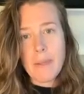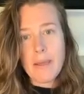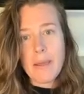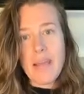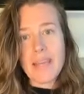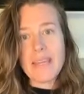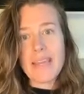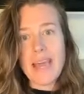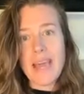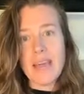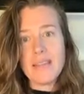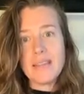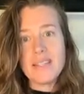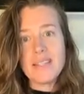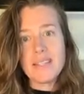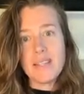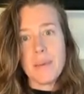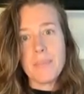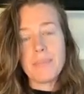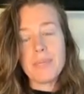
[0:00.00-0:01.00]
Again,
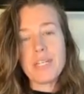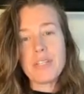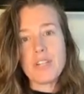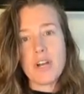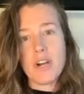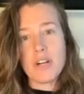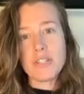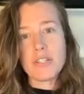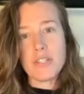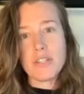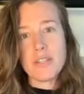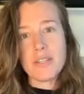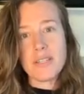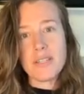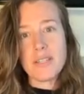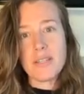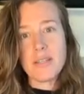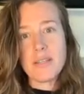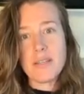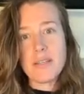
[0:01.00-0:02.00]
stumping
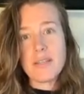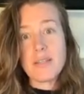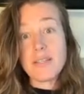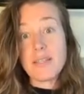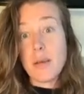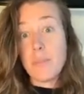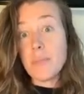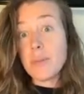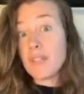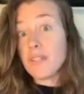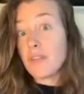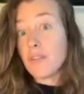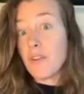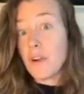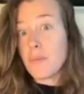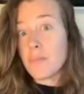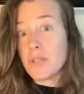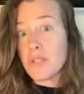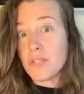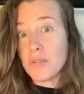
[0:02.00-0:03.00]
doctors, stumping the
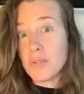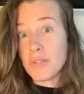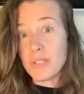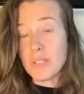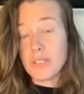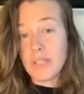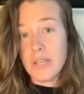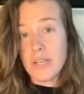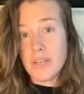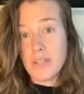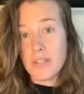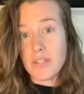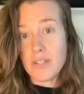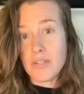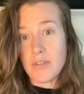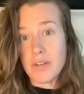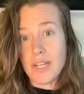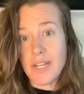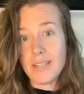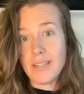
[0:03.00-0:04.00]
pharmaceutical
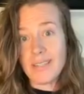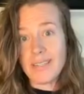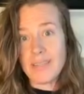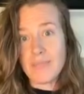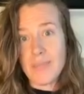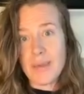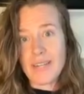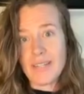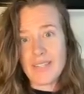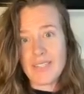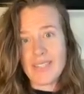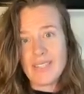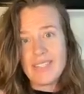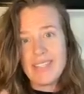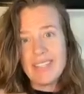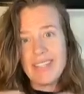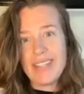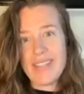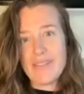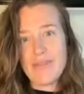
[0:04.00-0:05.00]
industry, the
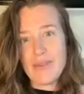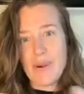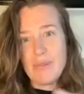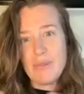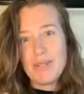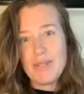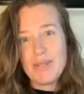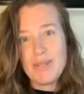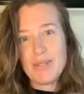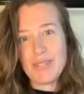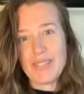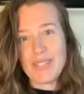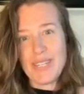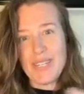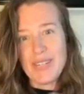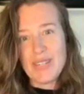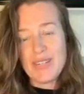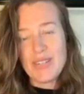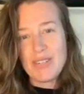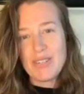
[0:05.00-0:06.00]
medical and the pharmaceutical
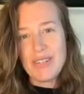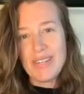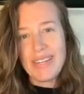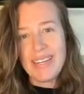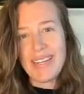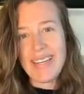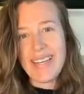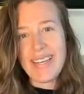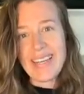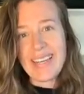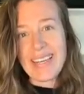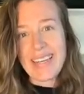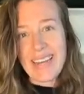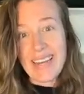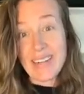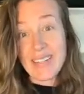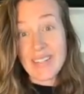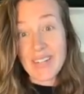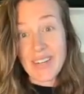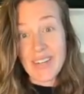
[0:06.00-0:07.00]
industry
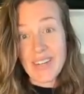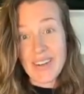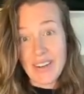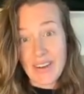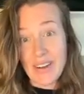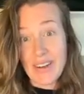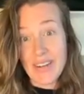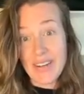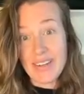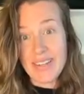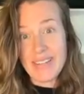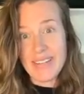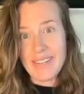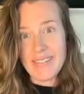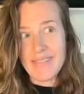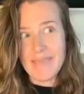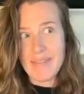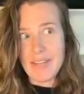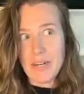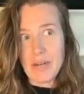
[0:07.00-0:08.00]
connect on,
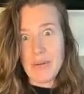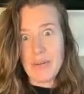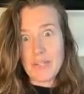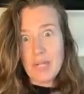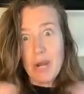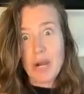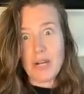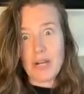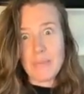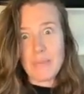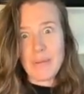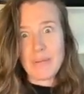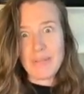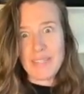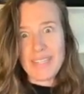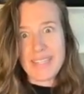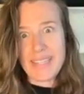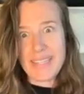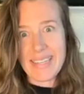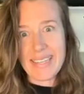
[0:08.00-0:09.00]
and talk about
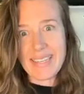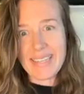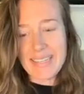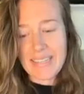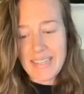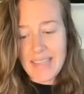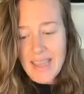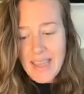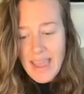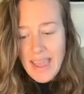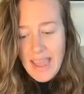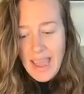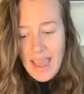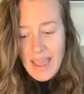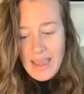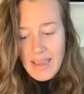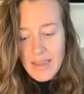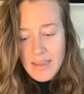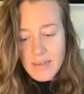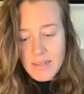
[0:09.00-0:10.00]
these things,
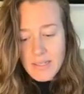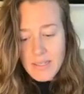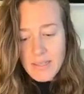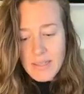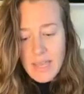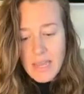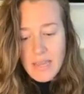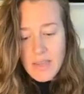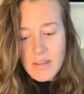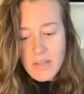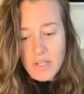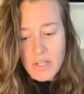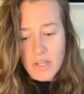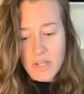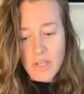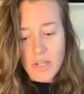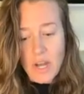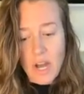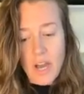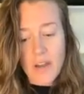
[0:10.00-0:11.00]
and they
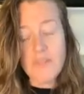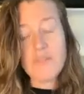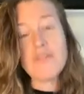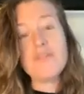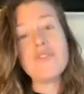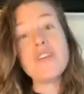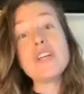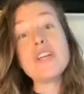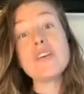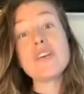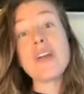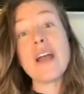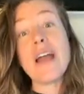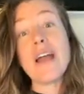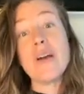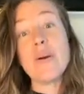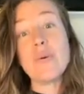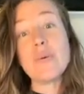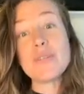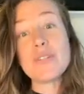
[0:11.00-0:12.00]
could not figure
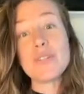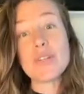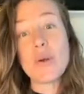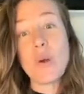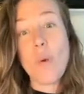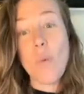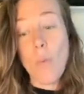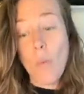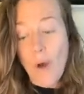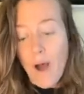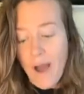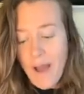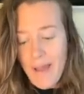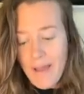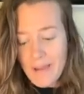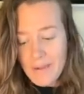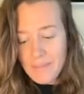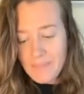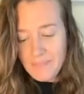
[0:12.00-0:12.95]
out why.